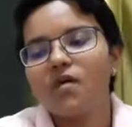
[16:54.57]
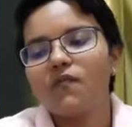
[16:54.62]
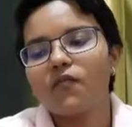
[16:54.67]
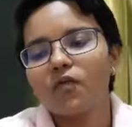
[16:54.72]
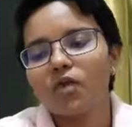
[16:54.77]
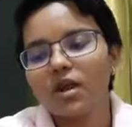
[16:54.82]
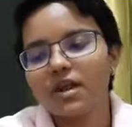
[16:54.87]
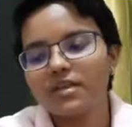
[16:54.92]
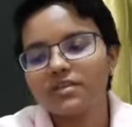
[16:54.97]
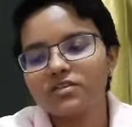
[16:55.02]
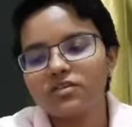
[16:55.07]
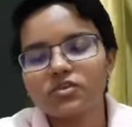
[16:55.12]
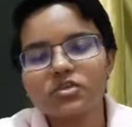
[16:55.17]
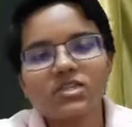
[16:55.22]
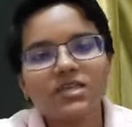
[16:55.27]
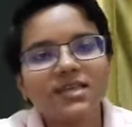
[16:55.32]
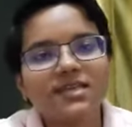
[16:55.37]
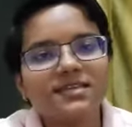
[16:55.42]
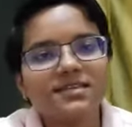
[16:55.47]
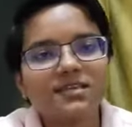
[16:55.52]
For
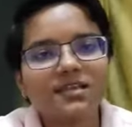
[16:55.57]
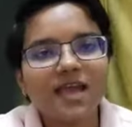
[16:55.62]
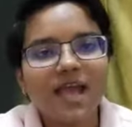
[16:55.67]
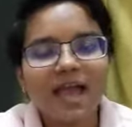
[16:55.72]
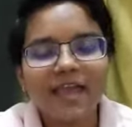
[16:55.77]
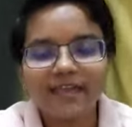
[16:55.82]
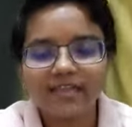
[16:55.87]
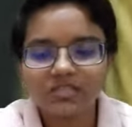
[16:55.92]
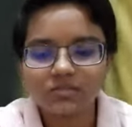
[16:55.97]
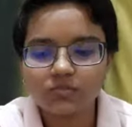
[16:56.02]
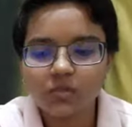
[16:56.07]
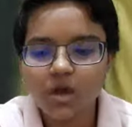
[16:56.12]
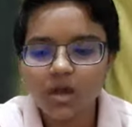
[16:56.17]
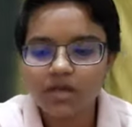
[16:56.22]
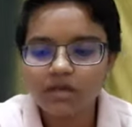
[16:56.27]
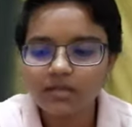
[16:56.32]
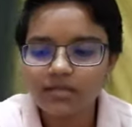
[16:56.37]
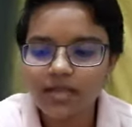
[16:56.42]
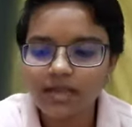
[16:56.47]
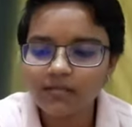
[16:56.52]
association I is
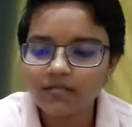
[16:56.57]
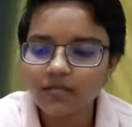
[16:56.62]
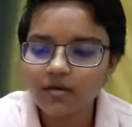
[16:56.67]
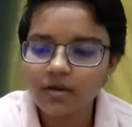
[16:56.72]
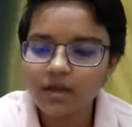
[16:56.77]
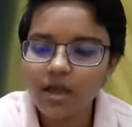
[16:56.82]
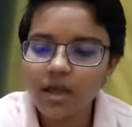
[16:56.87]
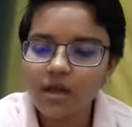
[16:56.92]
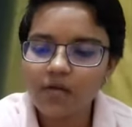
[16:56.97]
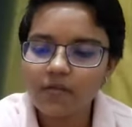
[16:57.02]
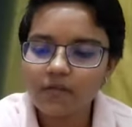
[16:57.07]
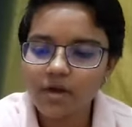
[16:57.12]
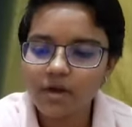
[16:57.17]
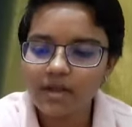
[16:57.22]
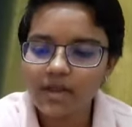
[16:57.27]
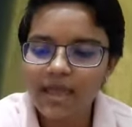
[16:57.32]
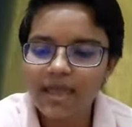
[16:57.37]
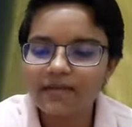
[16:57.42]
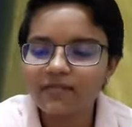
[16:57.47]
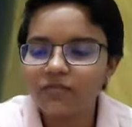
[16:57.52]
smaller than 1
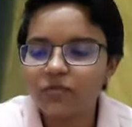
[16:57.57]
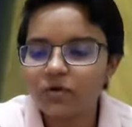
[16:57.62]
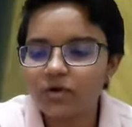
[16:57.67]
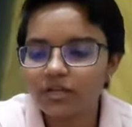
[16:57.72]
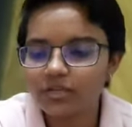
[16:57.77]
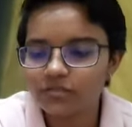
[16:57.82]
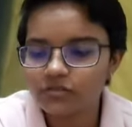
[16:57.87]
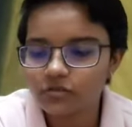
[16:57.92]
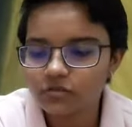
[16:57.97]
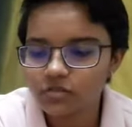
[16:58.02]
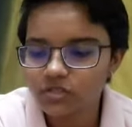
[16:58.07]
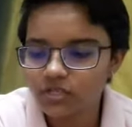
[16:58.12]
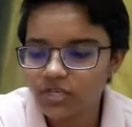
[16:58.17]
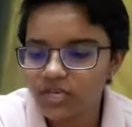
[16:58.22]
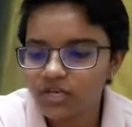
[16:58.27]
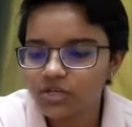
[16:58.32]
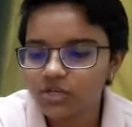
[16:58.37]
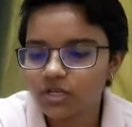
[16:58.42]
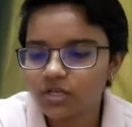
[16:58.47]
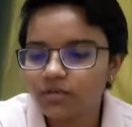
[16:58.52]
and for
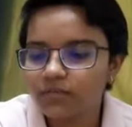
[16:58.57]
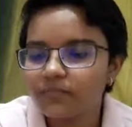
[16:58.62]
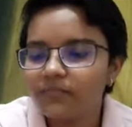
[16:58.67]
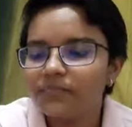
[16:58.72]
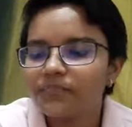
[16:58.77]
dissociation